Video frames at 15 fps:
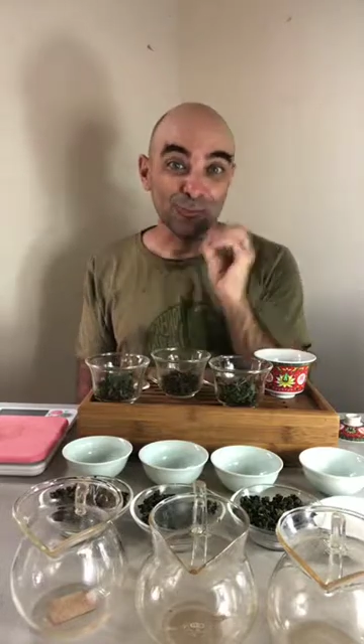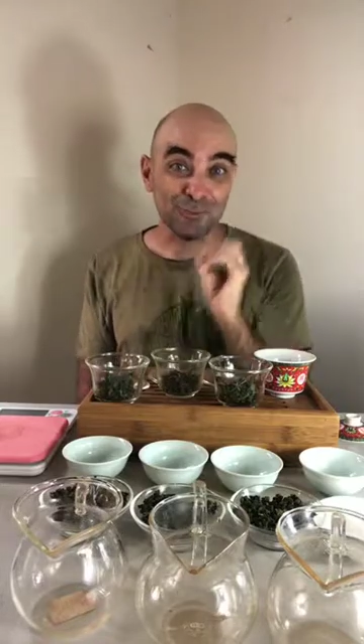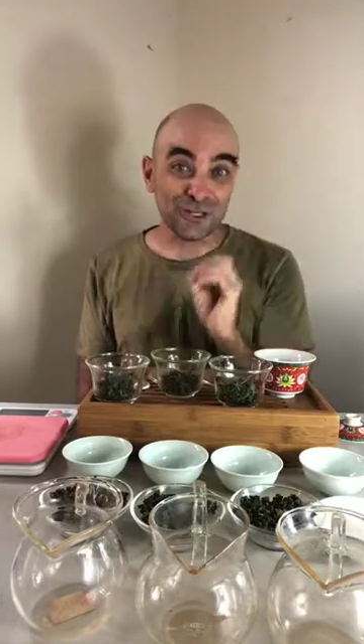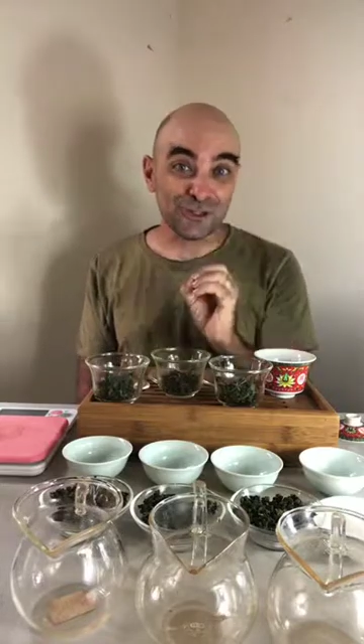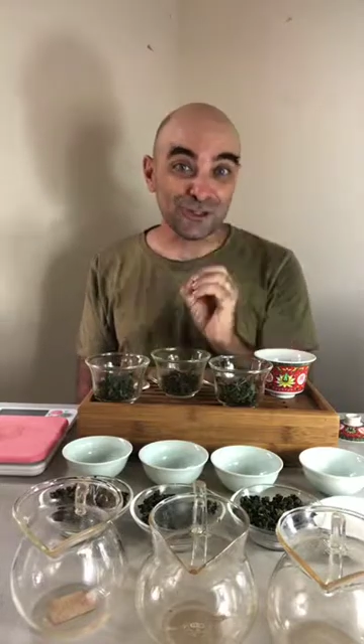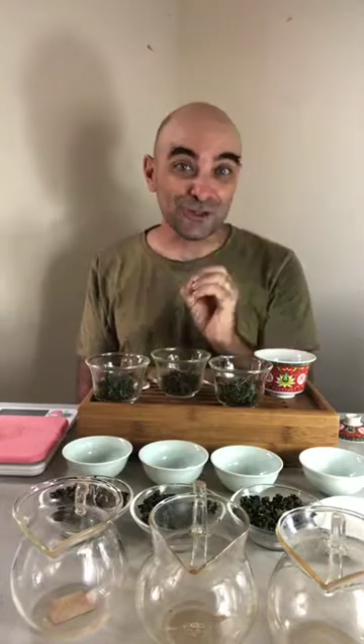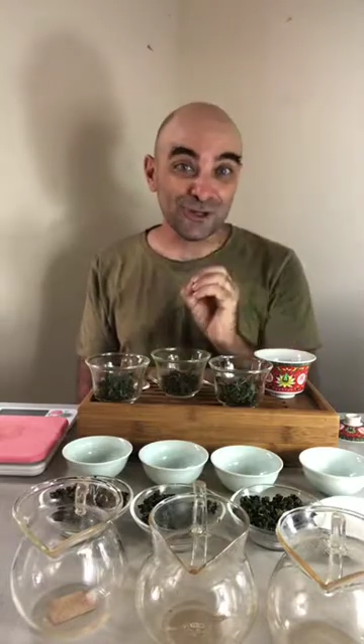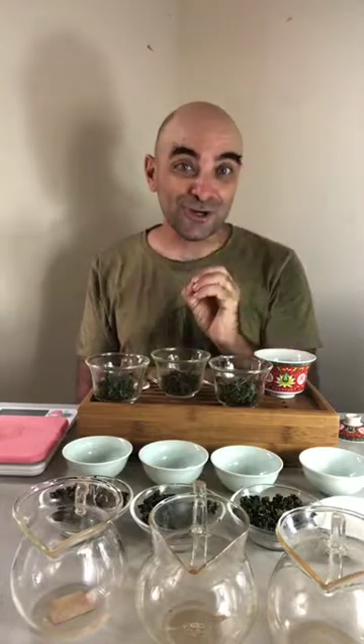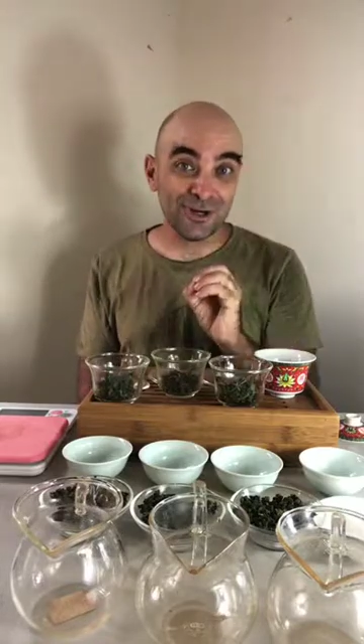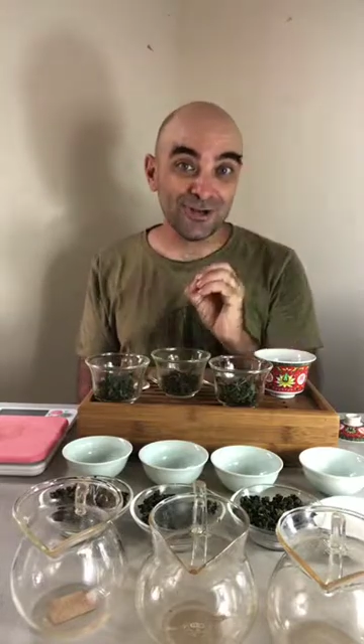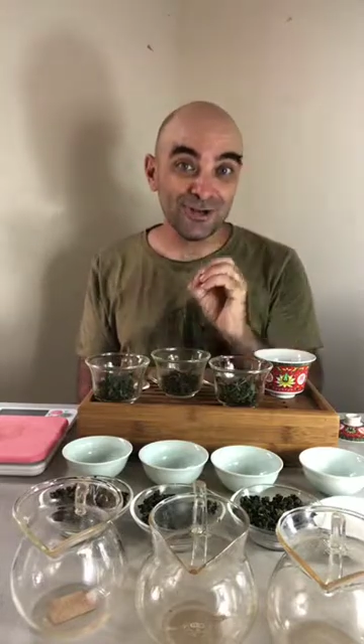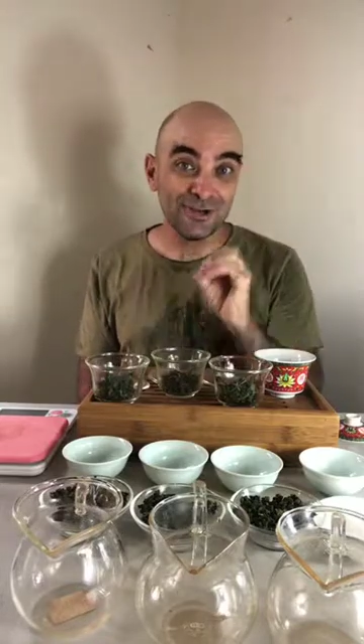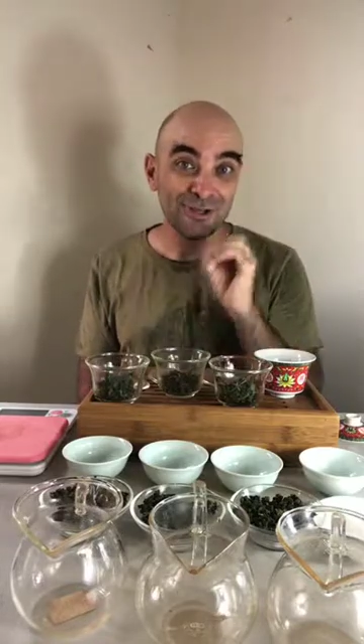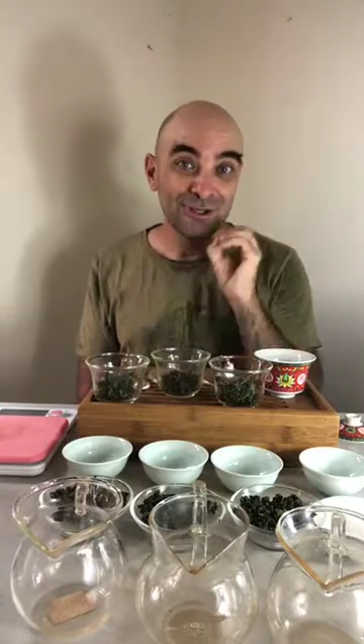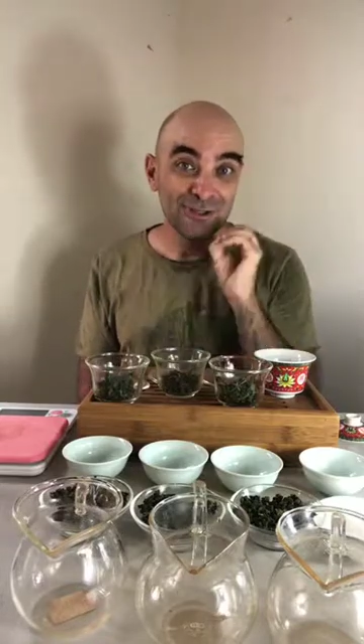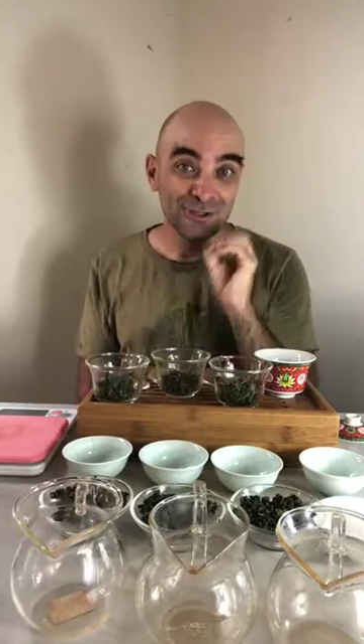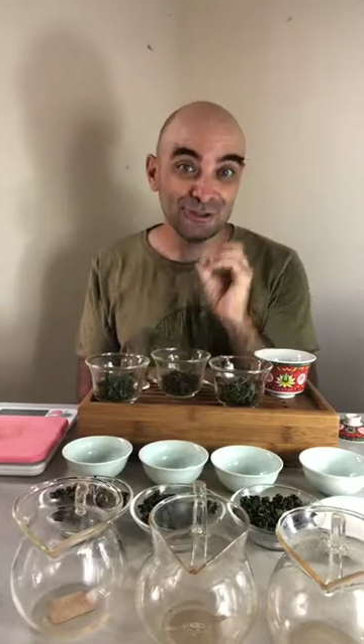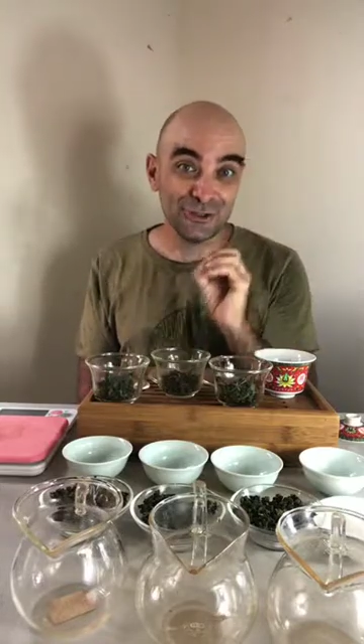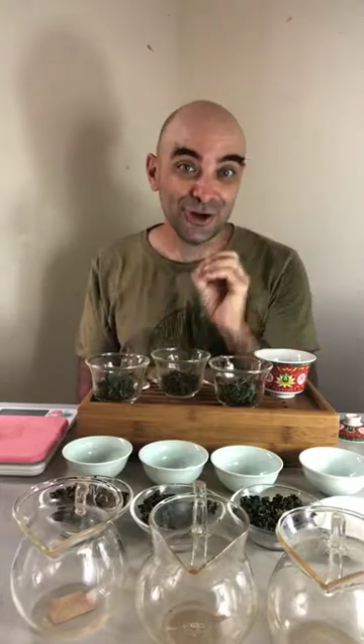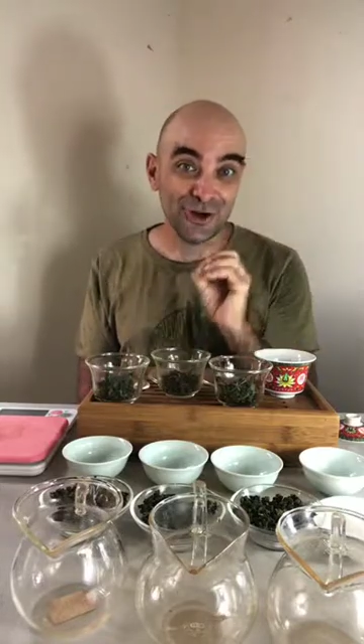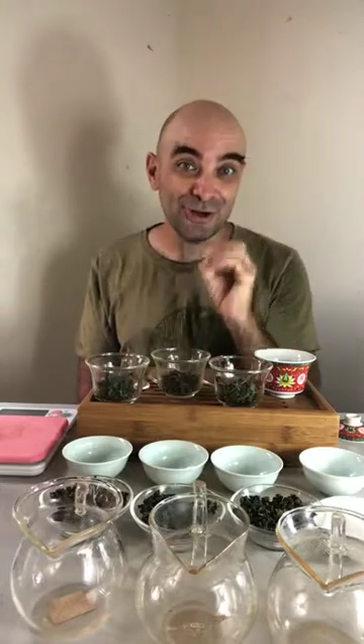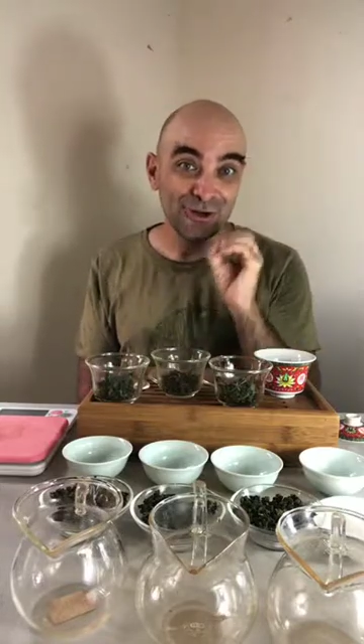richer,
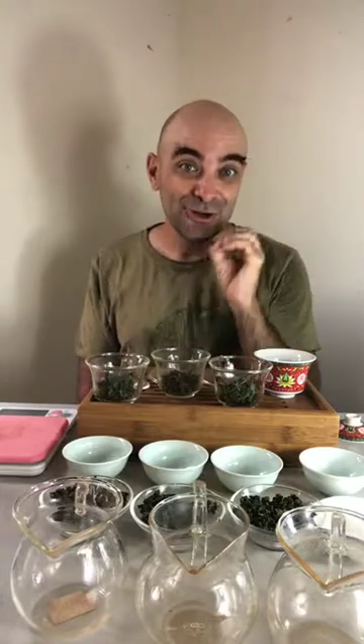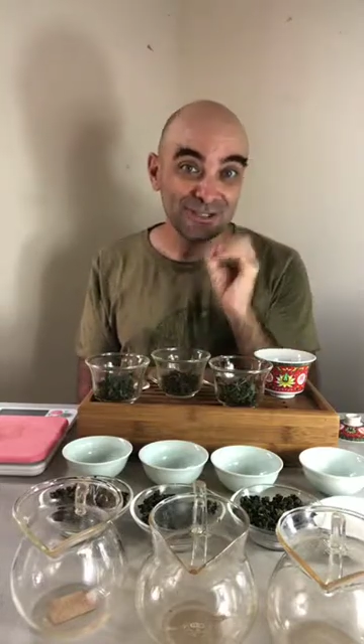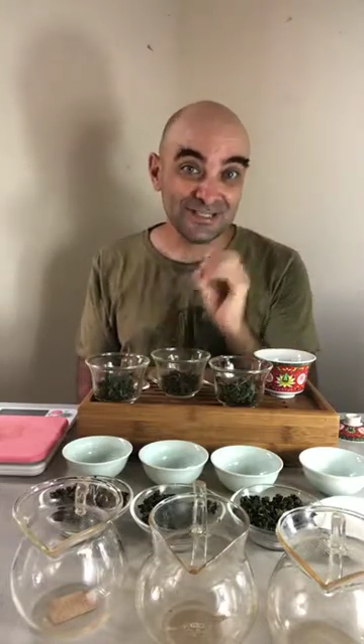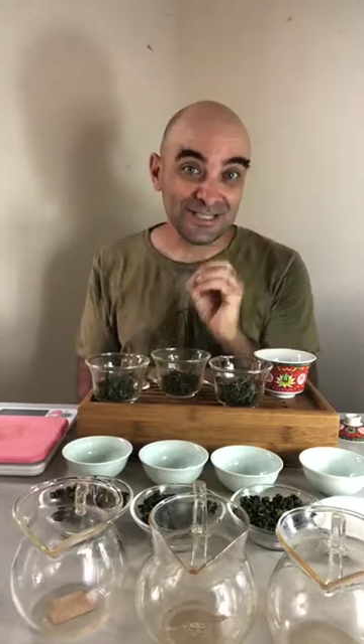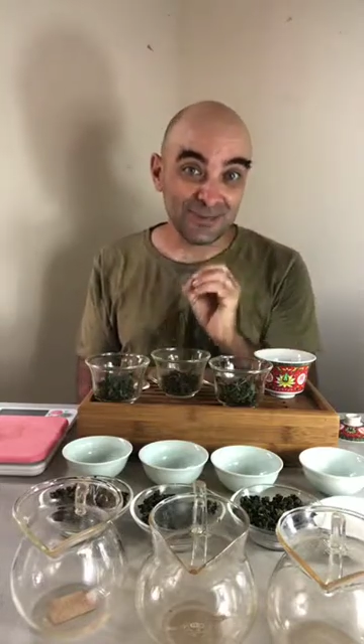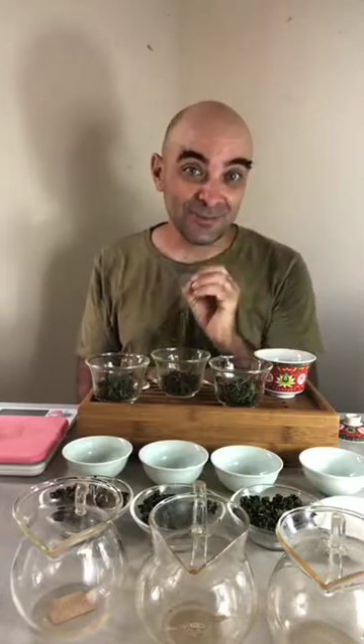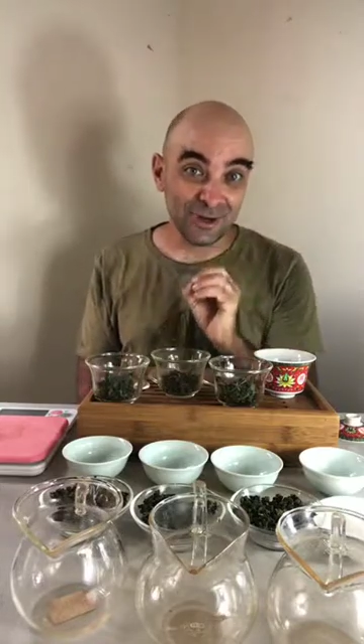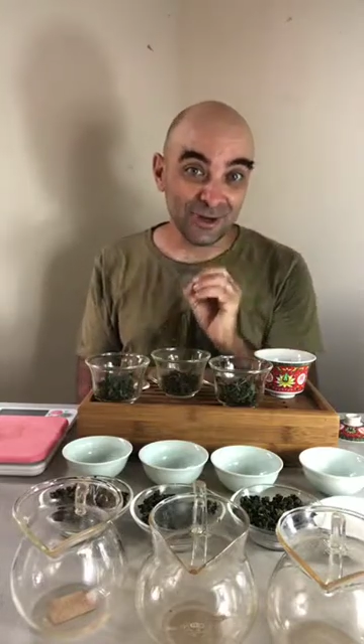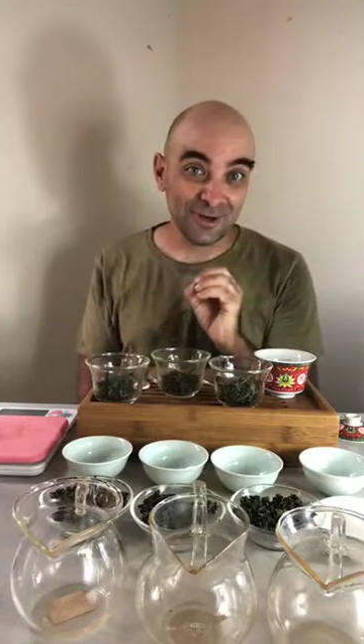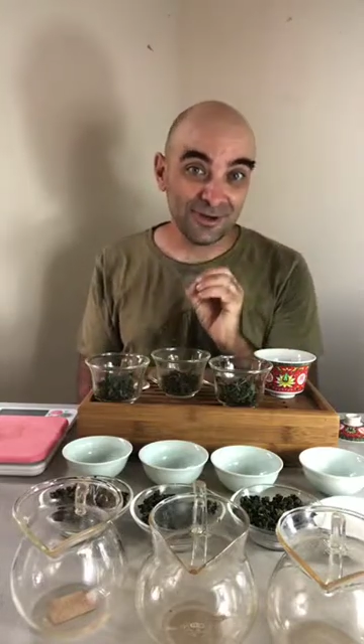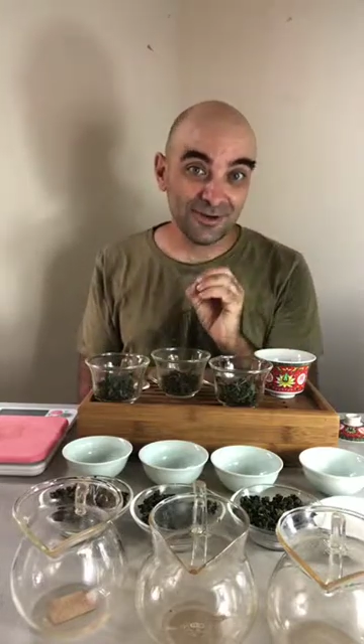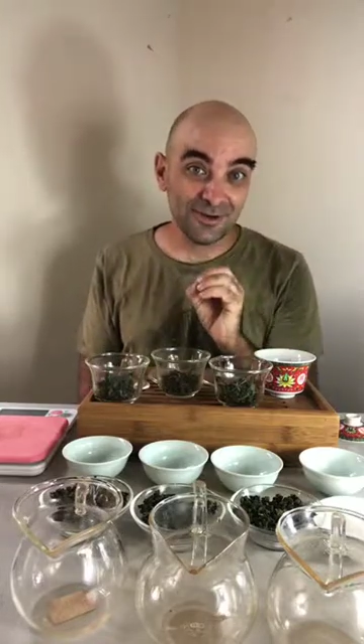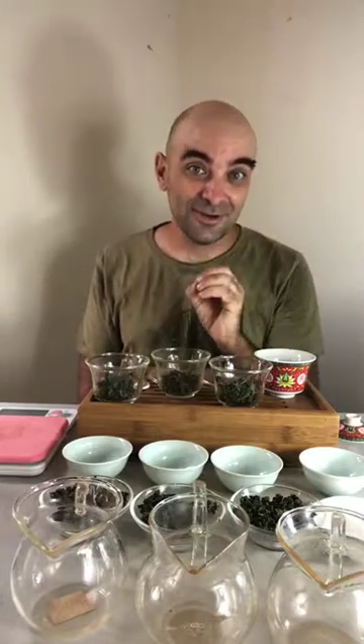darker, deeper,